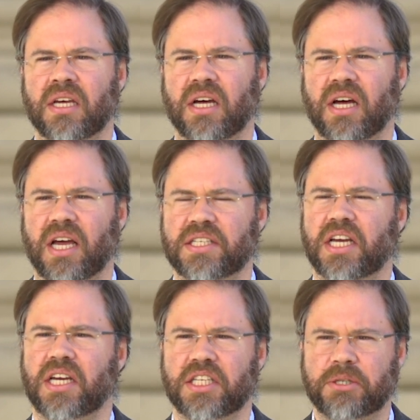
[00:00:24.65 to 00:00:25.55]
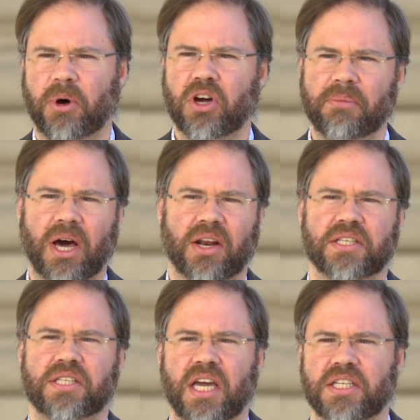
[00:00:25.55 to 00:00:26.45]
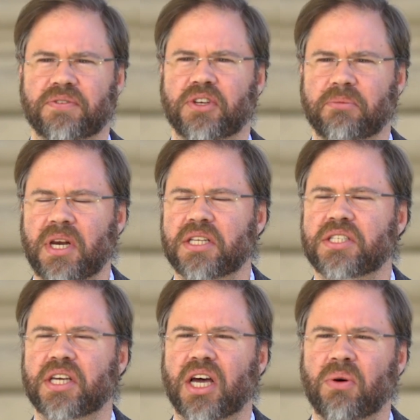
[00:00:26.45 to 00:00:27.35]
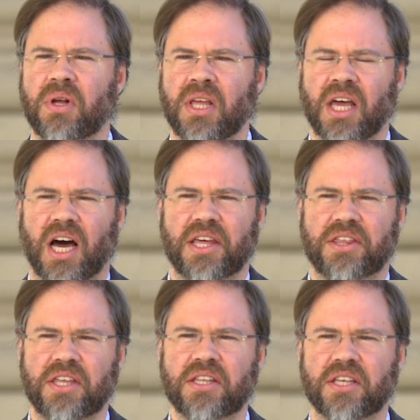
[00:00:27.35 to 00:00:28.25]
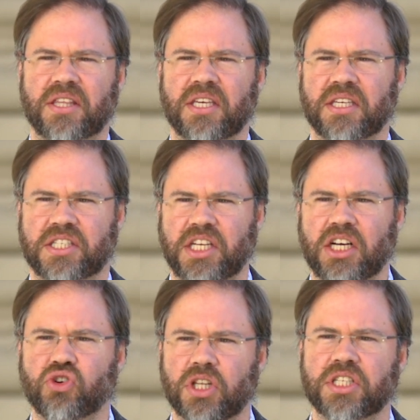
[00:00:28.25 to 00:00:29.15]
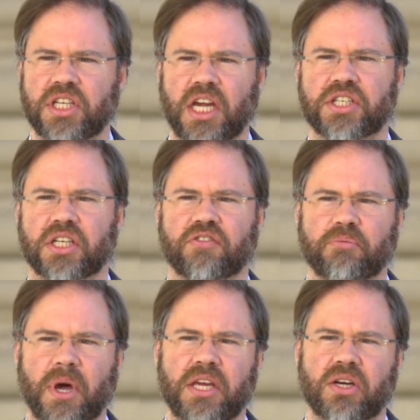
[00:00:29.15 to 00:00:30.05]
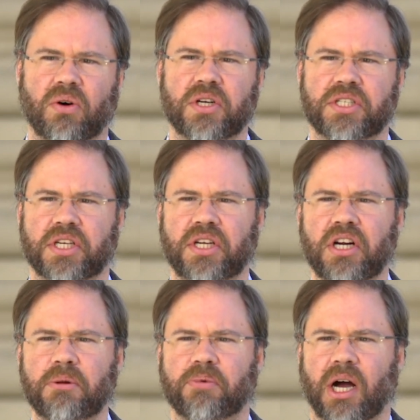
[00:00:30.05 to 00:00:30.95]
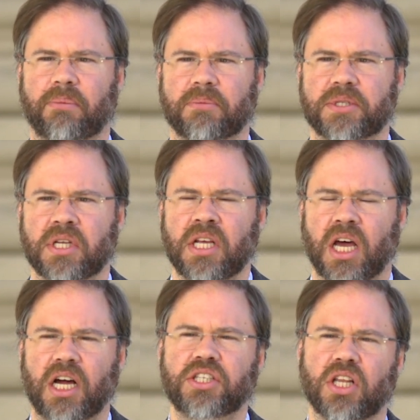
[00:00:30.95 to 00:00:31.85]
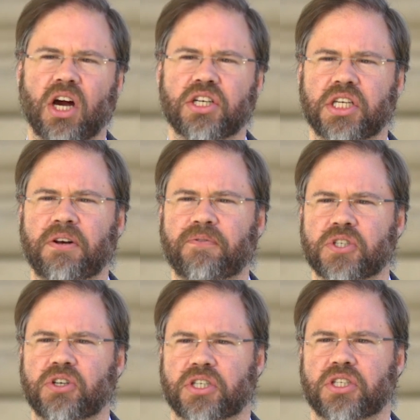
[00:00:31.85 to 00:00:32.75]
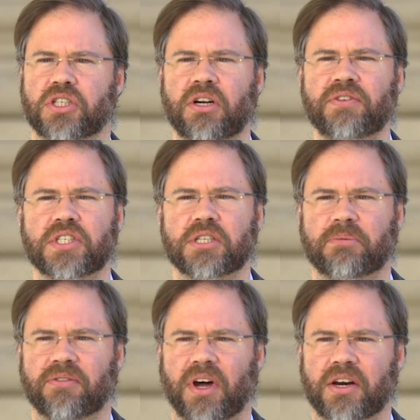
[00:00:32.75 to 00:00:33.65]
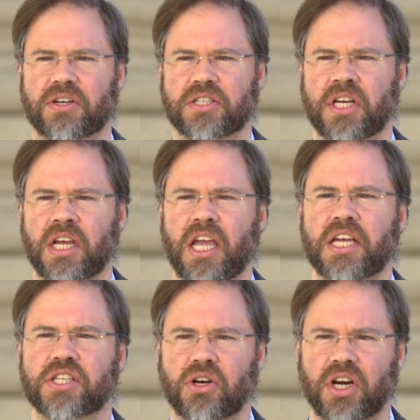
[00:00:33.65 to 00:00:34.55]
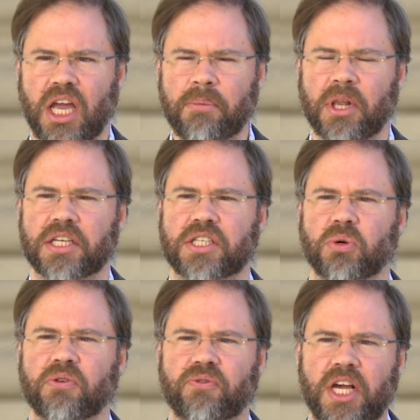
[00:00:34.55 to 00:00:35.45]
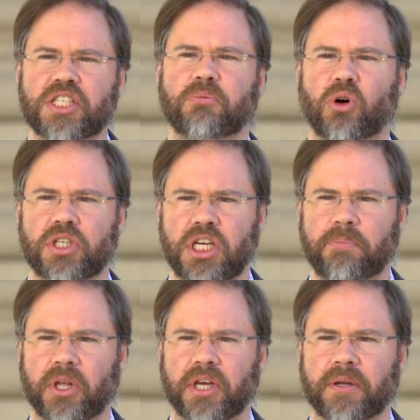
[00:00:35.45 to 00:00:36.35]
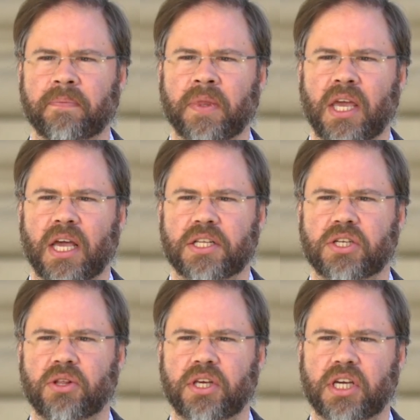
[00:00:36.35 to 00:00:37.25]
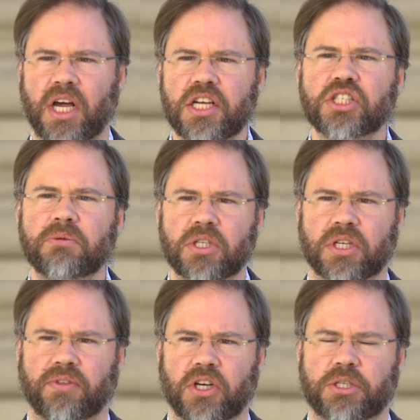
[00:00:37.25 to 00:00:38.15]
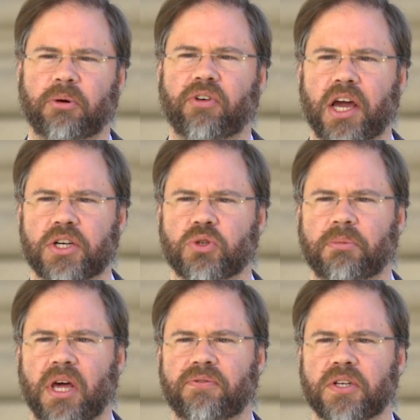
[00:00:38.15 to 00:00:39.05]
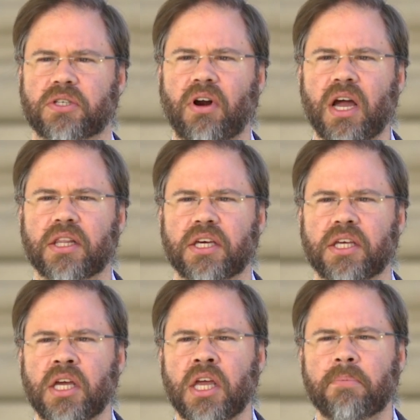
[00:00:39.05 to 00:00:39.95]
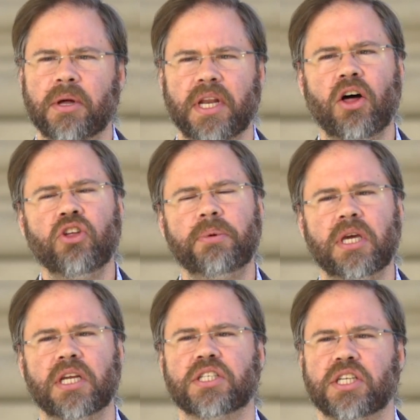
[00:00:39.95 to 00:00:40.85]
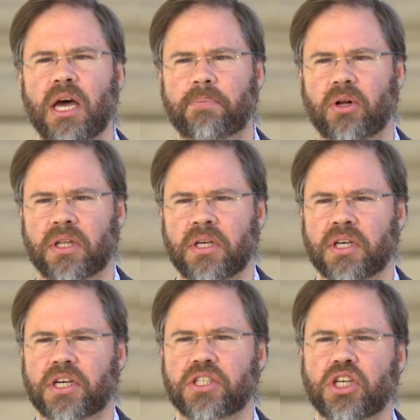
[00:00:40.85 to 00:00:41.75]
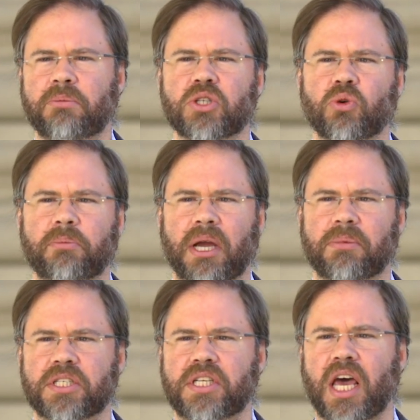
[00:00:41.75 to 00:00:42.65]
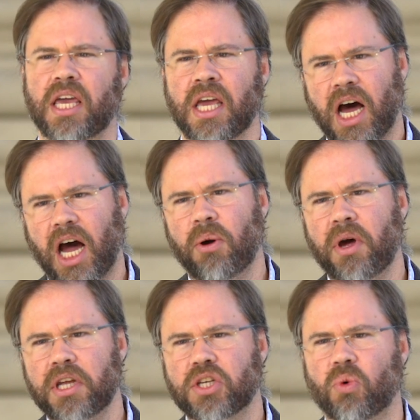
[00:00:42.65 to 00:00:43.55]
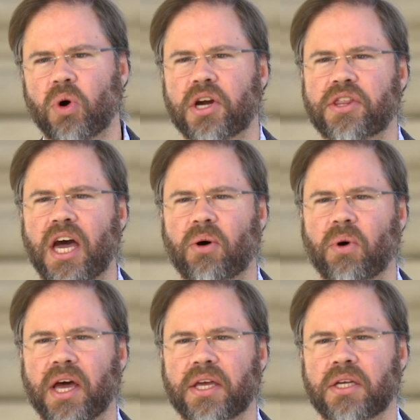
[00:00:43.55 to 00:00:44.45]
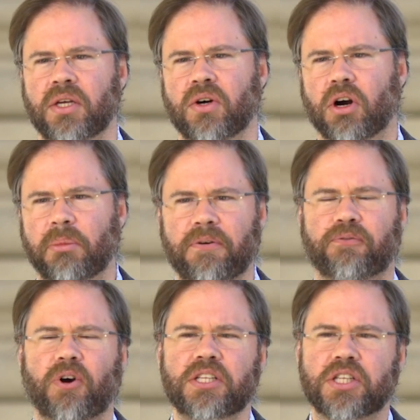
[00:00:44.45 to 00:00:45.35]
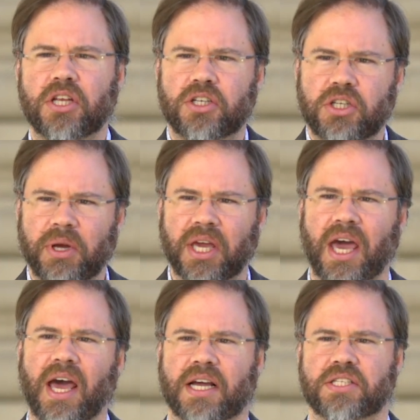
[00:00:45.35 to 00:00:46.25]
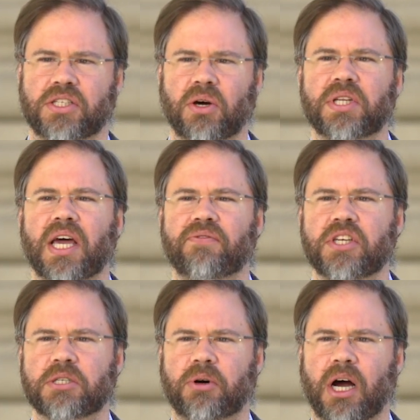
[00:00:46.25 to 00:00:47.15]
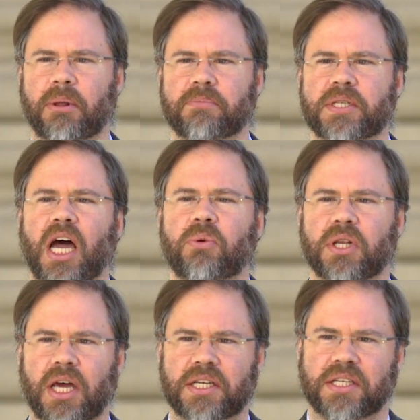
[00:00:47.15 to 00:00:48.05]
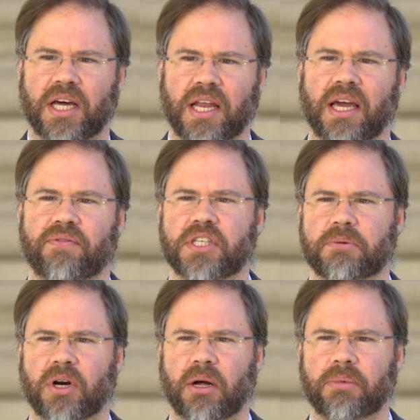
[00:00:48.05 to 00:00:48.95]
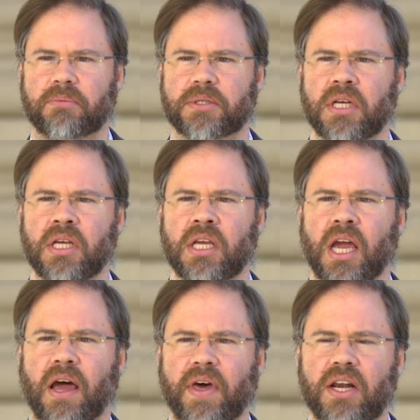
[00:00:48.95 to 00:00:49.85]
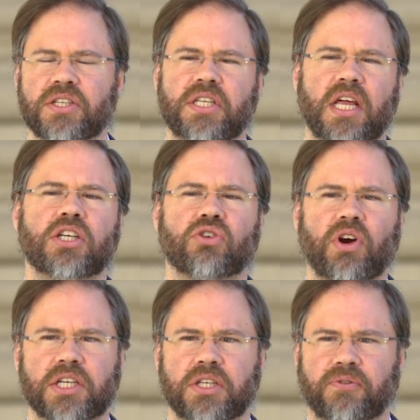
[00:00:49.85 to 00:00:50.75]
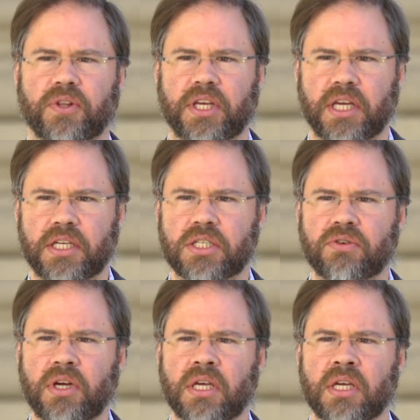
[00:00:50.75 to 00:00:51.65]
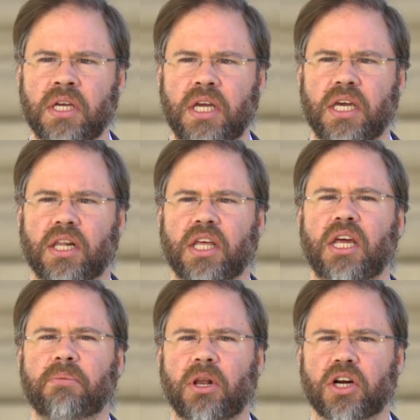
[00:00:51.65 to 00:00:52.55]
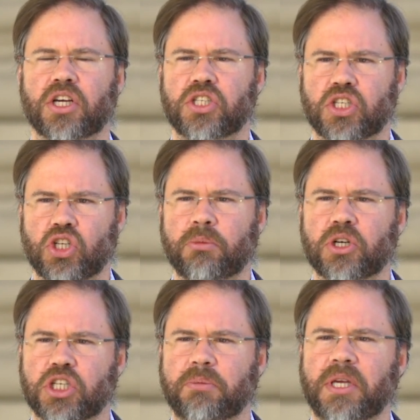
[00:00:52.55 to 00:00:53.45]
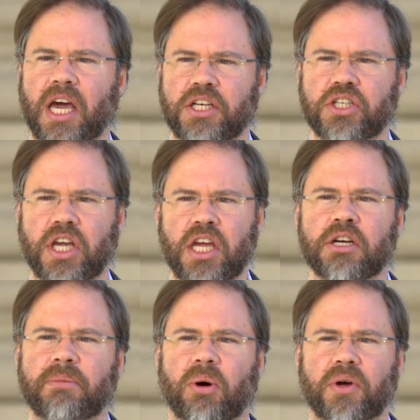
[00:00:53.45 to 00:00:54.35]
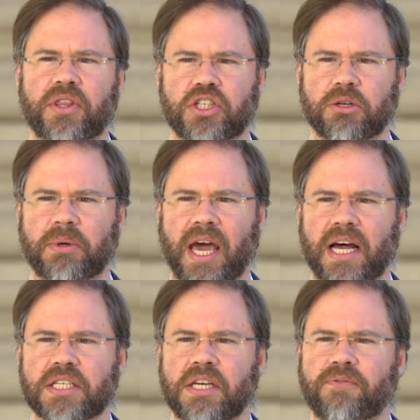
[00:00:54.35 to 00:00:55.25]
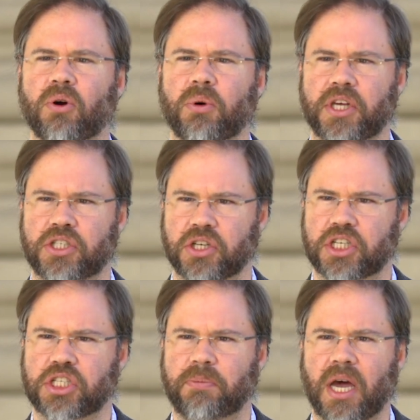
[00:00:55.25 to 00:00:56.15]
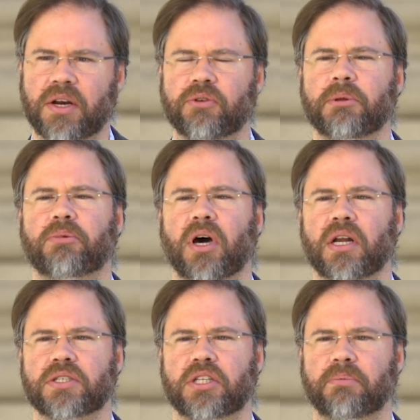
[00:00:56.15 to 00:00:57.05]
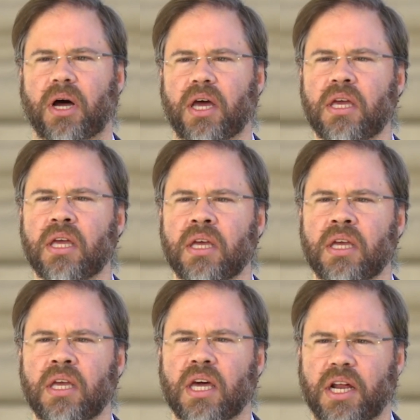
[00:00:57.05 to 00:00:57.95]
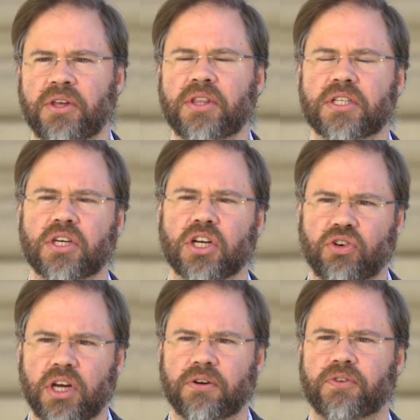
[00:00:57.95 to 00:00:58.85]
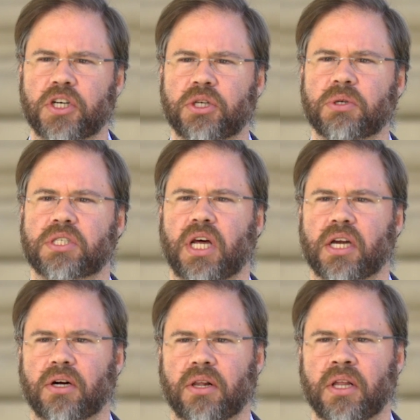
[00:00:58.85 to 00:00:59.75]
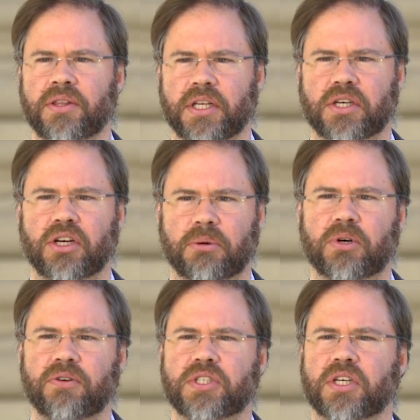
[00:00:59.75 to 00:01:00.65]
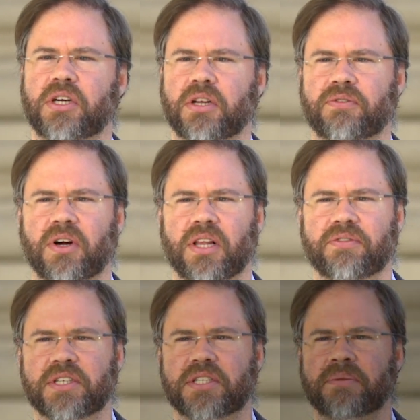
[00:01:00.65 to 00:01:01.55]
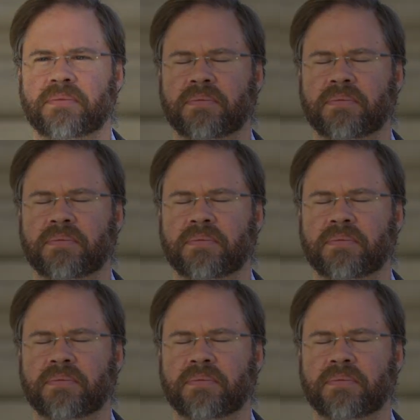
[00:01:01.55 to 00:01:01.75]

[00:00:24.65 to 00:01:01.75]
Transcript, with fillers: Uh, as I, I, spoke about on stage a few minutes ago, I think that the centralization of many core security problems onto large infrastructure services providers is going to enable us to invest more deeply and so the customers of those providers will benefit directly, but now there'll be an example. Consumers will be able to say, I want it to work that way, or my friends that are doing X don't have these problems. I would like to not have these problems. And that'll set a direction for the industry. It'll enable our consumers to be educated about what they should be asking for, what they should expect from the products they're buying. And I think that's going to create a virtuous cycle that's going to improve security for all of us.